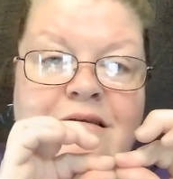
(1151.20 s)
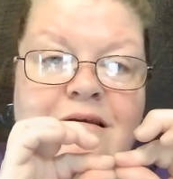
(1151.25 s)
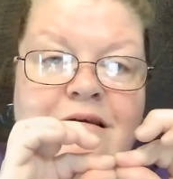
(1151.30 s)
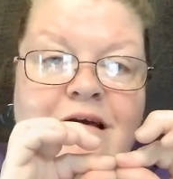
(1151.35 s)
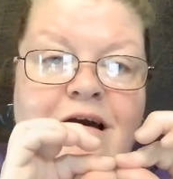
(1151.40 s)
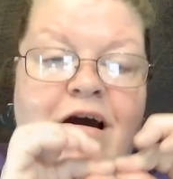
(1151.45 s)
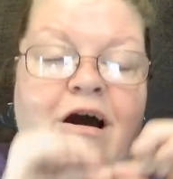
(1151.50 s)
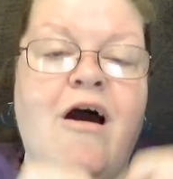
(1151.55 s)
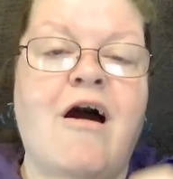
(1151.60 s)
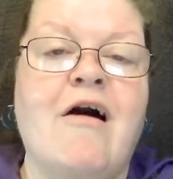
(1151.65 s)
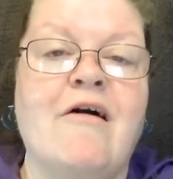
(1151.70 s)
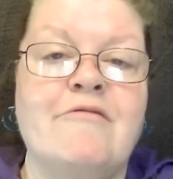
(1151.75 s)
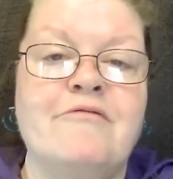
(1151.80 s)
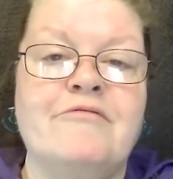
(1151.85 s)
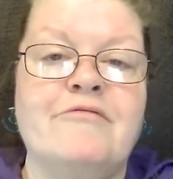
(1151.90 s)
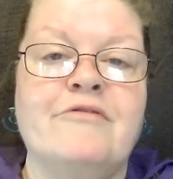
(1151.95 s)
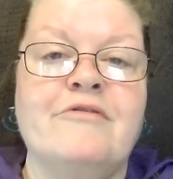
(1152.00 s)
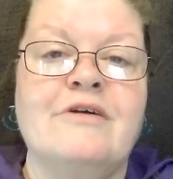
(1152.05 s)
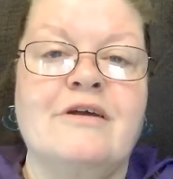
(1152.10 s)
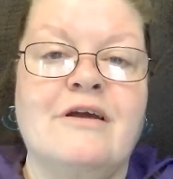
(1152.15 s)
of
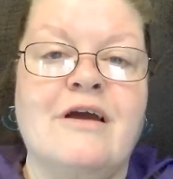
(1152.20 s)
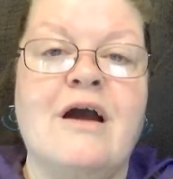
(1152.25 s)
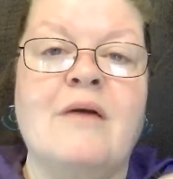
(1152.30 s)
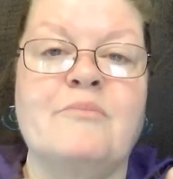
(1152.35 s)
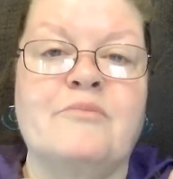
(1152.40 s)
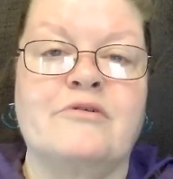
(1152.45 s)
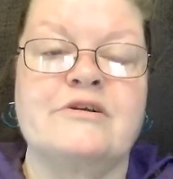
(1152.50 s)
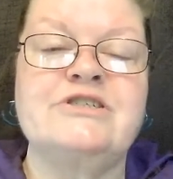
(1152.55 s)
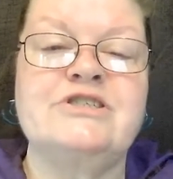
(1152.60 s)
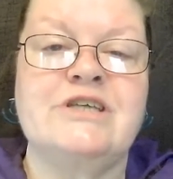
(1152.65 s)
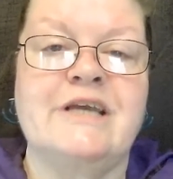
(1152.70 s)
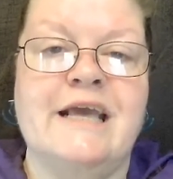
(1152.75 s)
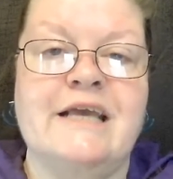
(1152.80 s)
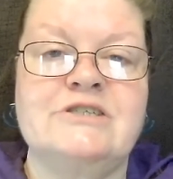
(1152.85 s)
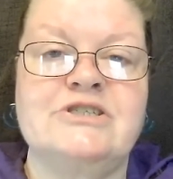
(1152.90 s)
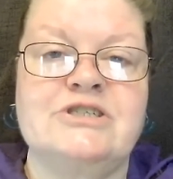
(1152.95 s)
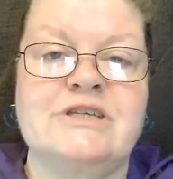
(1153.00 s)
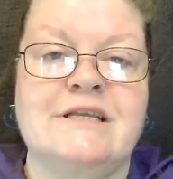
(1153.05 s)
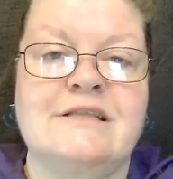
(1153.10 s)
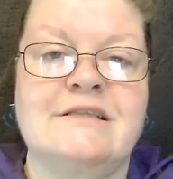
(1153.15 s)

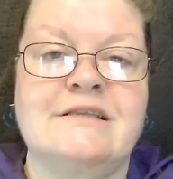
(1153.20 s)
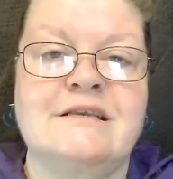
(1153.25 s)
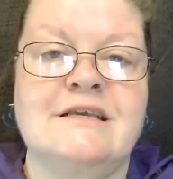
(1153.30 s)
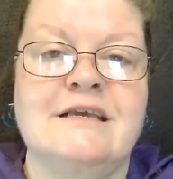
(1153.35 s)
appreciation.